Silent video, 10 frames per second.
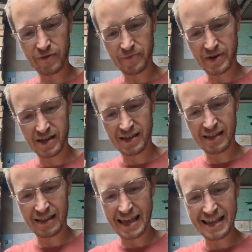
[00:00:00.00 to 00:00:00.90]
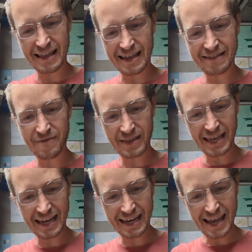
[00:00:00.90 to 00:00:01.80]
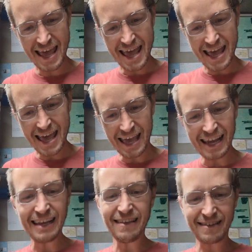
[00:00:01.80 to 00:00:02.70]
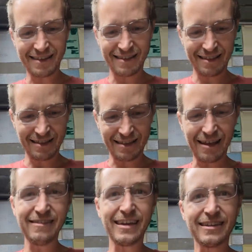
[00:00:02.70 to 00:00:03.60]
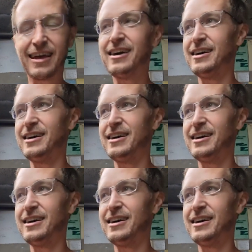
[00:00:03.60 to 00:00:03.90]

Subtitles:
from in the late like 1780s in London.